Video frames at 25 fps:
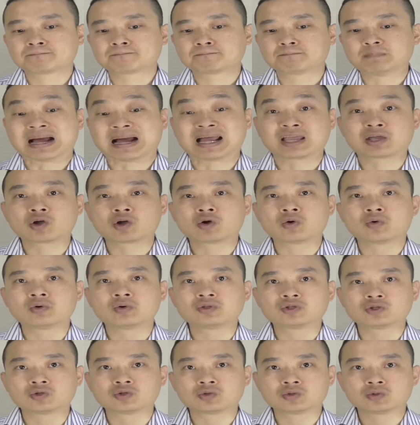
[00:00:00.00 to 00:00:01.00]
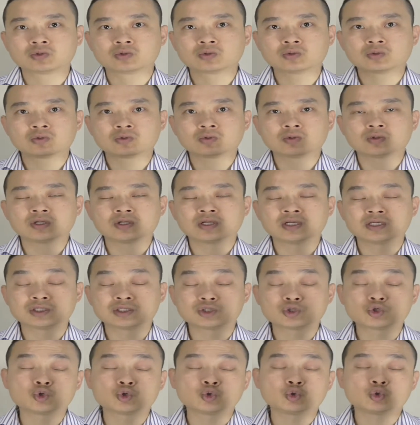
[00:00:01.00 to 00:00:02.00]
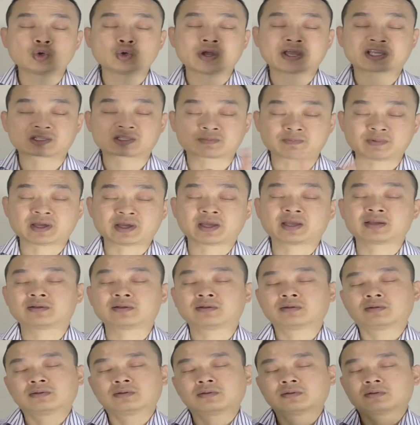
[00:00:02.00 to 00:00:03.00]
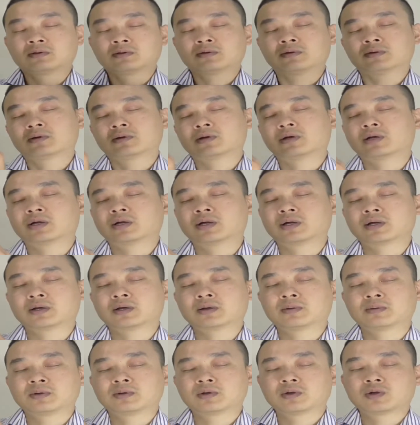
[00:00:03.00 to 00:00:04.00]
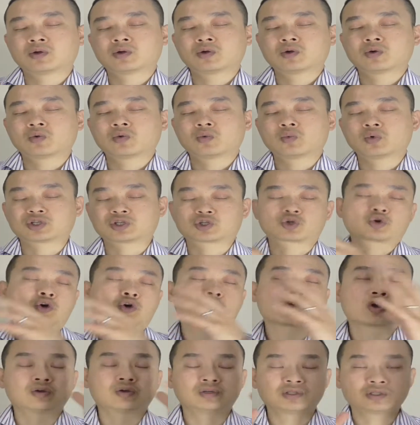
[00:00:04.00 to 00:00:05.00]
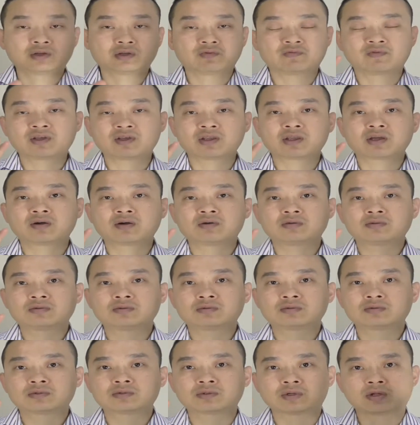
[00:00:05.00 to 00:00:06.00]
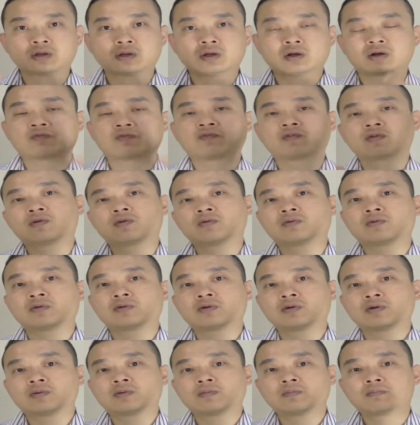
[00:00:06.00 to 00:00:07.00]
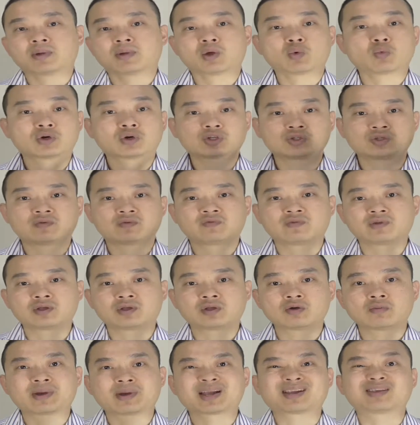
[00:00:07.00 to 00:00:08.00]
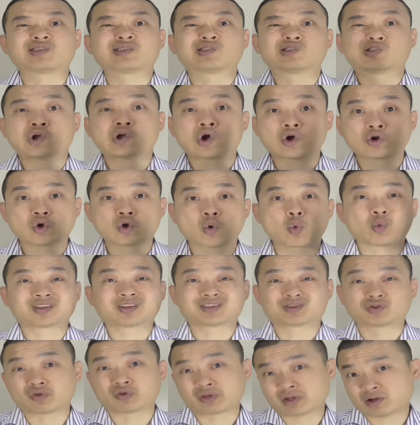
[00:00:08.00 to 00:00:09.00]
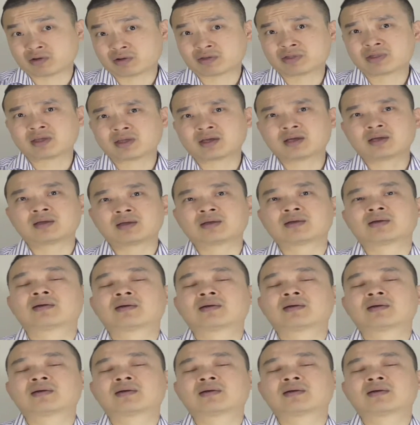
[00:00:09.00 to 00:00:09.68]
my goal is to explain what's going on in the video. A lot of you may watch the video but don't know what's going on there.